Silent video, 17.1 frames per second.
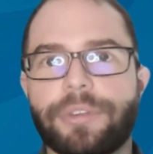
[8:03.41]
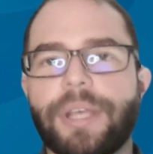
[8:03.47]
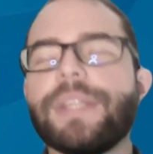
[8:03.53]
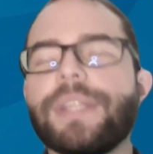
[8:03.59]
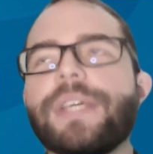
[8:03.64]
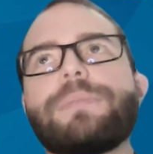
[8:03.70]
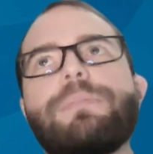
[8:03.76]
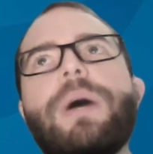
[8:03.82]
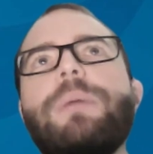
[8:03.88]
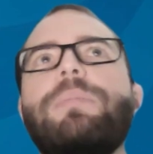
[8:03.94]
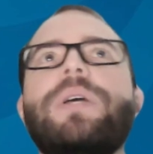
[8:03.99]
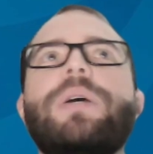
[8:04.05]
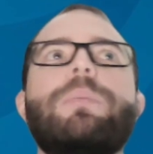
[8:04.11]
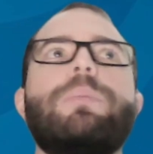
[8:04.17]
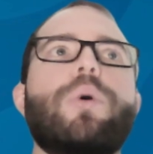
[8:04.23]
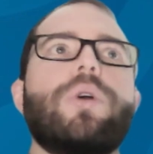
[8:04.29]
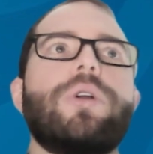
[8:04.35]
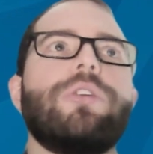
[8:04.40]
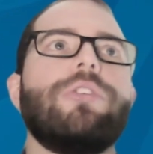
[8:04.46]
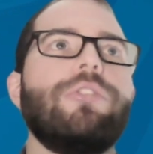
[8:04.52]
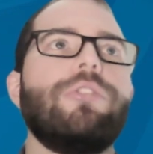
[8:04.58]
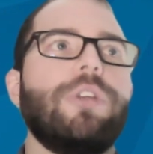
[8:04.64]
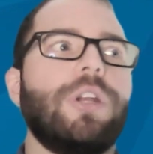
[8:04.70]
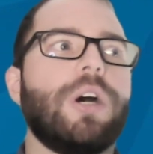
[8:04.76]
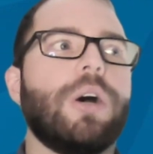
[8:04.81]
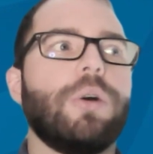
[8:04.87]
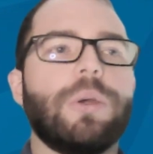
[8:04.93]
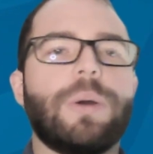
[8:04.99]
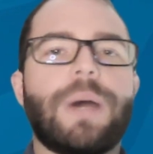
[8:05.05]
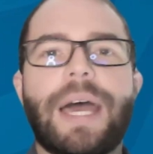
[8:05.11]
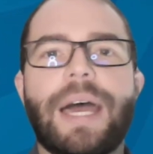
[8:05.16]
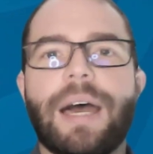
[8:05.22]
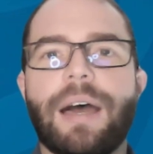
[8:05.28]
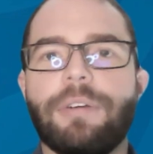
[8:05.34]
And this might be important. You know, you
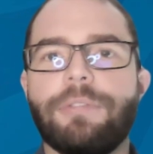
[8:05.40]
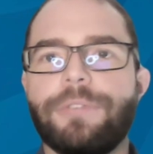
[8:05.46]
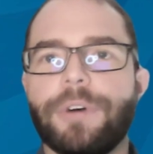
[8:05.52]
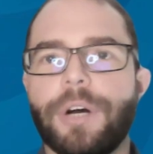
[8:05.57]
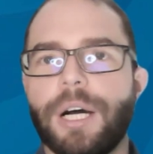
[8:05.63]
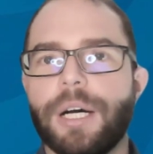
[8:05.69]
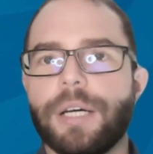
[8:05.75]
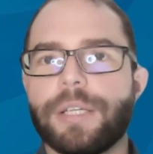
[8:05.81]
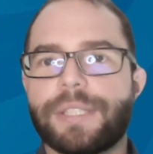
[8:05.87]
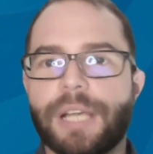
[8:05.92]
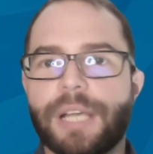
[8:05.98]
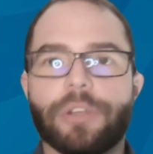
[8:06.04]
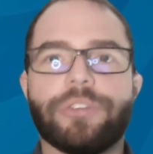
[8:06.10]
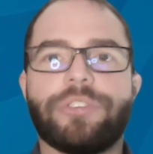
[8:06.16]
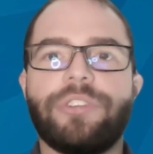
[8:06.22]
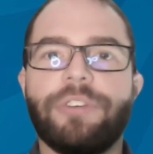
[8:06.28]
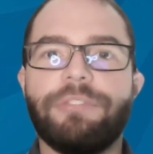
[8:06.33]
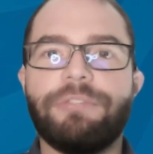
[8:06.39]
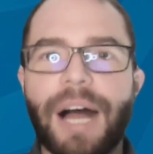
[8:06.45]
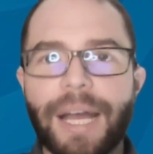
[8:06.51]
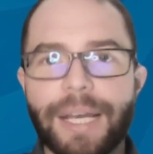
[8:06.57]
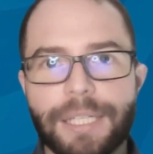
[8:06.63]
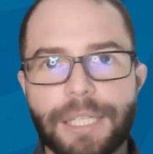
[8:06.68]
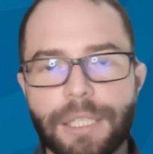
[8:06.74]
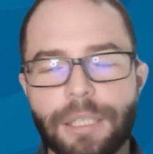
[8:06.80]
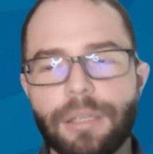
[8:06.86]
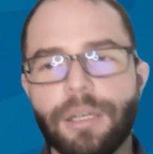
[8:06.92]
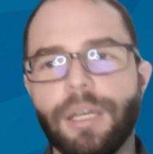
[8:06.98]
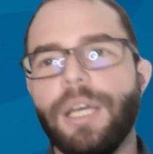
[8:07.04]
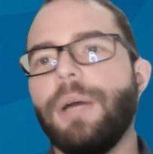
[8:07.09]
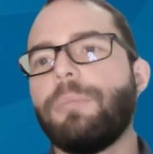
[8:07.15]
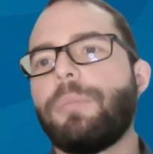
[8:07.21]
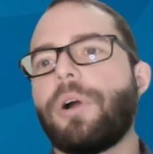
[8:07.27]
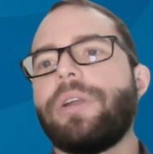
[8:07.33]
have cells dividing.
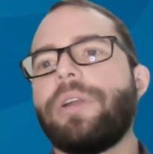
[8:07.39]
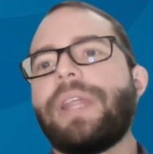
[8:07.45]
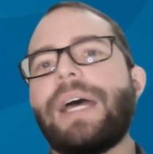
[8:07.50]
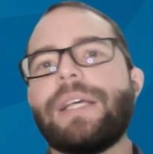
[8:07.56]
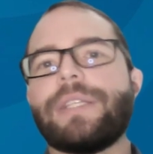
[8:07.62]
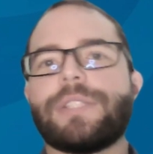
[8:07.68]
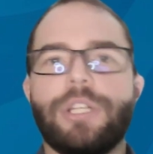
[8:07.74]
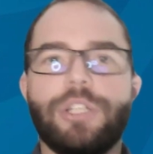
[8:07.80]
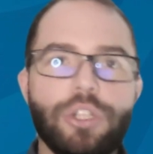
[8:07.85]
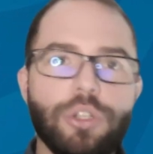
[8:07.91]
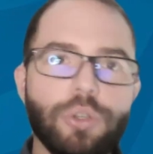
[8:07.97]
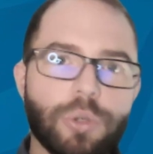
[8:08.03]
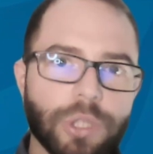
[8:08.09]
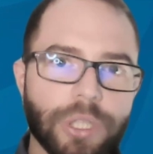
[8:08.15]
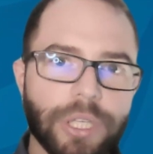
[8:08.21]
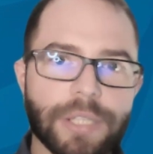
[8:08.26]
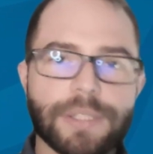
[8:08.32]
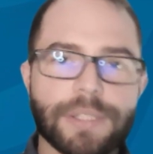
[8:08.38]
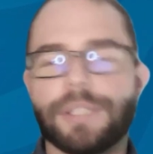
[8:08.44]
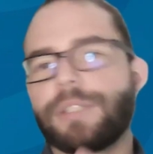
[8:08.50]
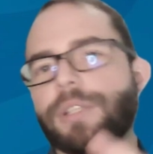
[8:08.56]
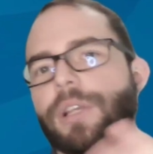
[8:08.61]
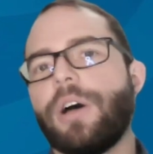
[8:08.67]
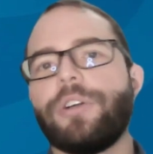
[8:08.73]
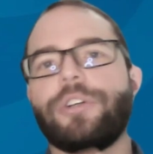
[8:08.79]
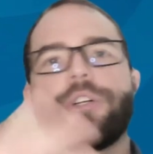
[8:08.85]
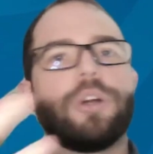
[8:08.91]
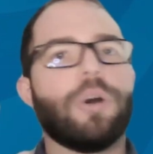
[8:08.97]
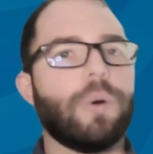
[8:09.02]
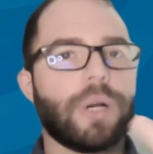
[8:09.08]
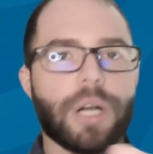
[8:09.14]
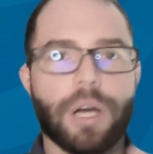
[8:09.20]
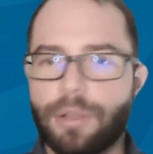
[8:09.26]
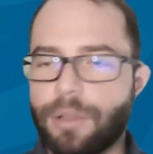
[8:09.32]
Part of that is the nucleus is
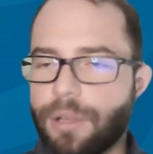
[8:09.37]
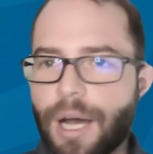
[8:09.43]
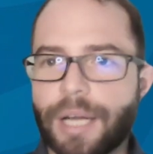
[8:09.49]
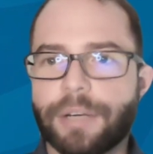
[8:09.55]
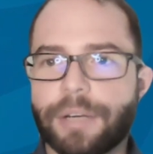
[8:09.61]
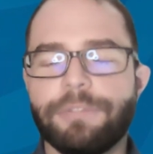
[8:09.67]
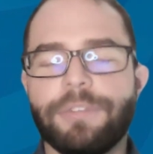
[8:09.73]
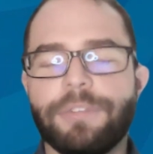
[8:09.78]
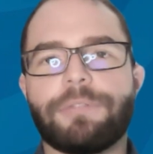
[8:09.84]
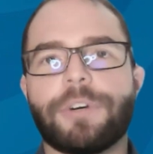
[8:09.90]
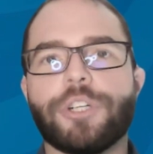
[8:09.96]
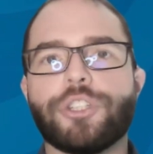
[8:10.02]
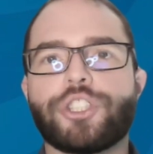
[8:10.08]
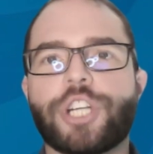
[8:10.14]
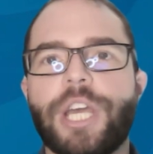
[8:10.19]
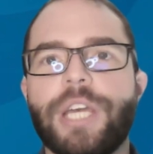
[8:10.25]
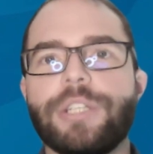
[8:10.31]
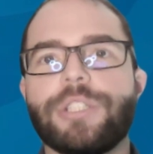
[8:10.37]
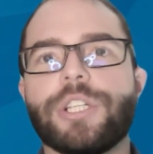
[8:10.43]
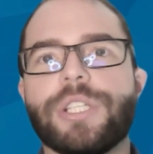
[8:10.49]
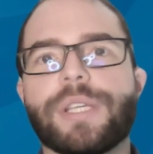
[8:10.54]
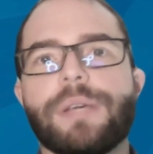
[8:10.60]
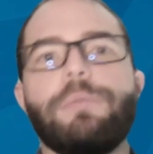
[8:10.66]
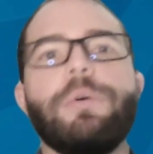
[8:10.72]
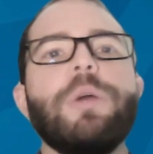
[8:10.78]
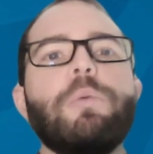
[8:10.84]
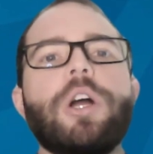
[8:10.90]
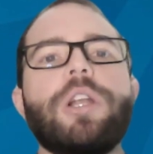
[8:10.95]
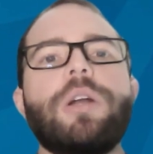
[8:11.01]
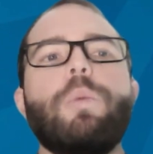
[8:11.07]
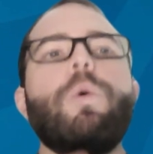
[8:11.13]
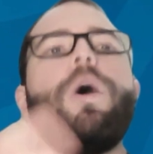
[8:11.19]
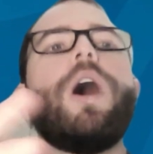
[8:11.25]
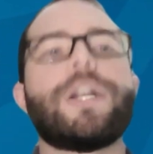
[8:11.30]
undergoing a lot of different changes, and we want
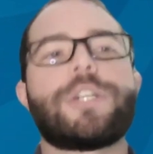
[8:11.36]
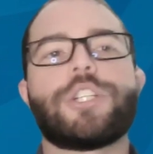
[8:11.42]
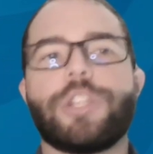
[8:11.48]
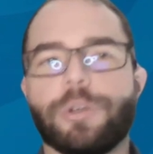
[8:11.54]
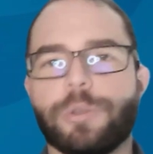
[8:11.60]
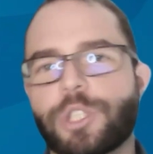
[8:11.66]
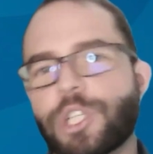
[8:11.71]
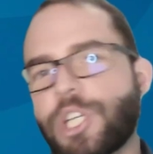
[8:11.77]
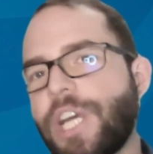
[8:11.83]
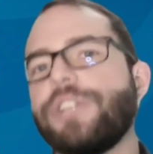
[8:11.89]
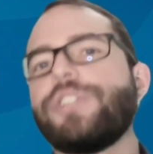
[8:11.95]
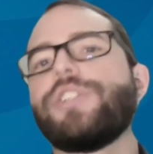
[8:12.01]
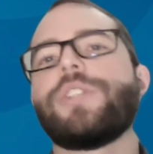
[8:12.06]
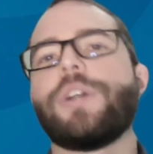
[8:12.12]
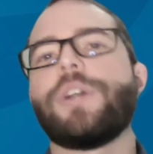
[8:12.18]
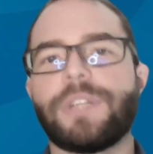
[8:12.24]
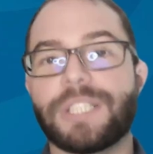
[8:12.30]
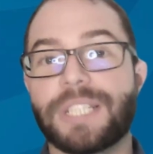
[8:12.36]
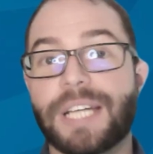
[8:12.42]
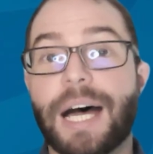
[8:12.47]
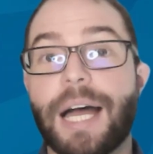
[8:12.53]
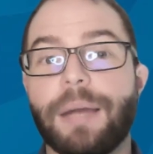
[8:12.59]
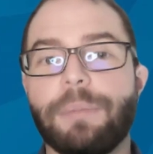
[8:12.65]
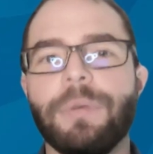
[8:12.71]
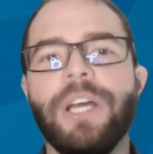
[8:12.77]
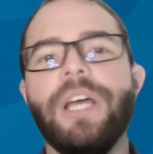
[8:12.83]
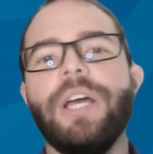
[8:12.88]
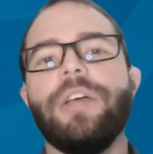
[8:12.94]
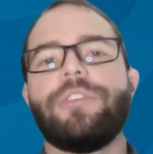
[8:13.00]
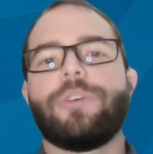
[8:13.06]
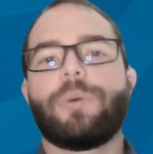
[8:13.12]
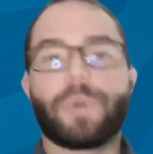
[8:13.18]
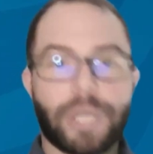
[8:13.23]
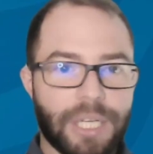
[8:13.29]
to watch those changes over time.
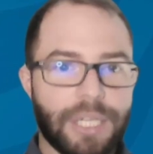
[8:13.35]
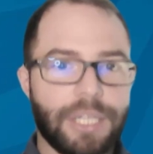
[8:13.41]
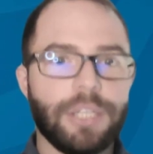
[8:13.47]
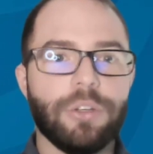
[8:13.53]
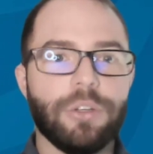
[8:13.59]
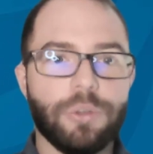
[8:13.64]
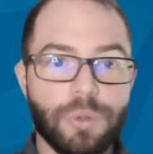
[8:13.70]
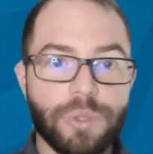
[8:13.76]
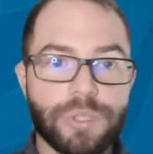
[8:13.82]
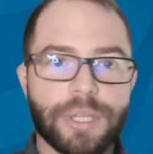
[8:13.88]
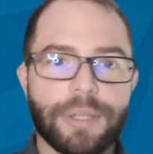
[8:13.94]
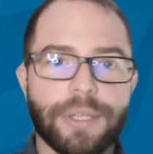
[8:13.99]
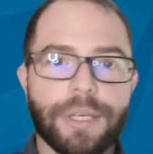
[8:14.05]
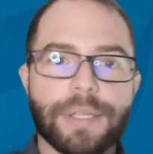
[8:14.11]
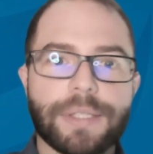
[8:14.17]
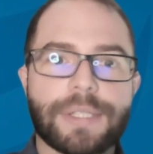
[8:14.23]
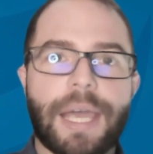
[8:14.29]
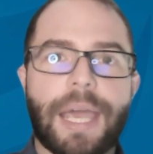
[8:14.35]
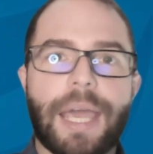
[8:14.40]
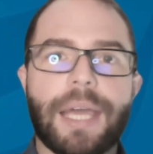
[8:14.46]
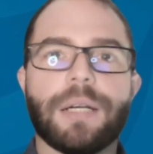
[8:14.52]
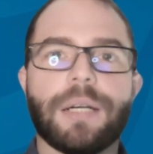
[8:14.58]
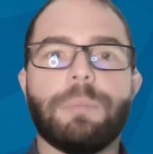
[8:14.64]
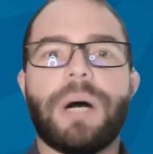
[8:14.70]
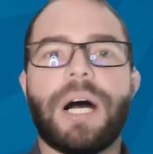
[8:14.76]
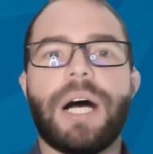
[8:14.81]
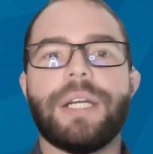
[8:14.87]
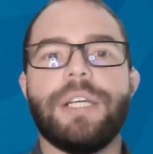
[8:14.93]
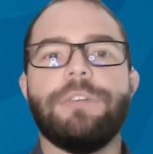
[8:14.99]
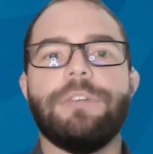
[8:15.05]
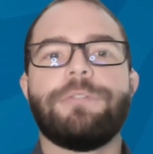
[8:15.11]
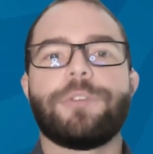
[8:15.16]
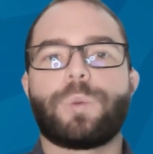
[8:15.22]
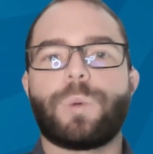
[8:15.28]
So we're going to use this antibody
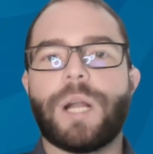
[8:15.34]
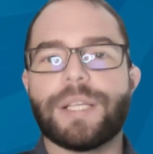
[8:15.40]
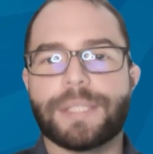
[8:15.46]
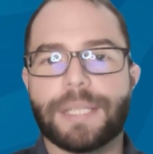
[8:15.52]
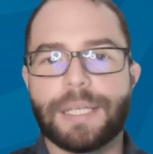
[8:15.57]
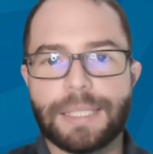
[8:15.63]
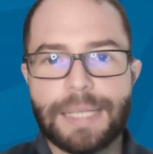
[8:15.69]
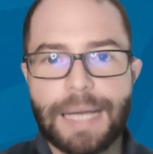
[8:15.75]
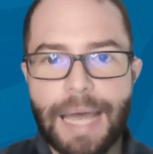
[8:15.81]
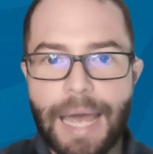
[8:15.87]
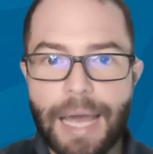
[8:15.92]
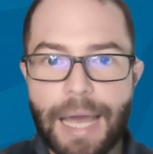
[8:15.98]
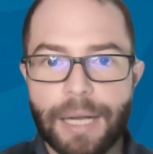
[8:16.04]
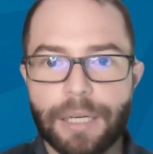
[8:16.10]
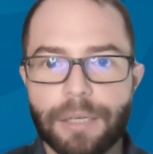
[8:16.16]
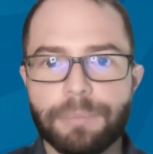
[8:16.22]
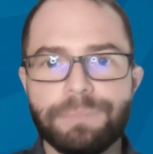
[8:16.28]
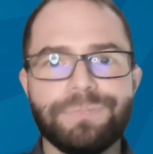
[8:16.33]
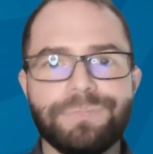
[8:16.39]
fluorescent tag.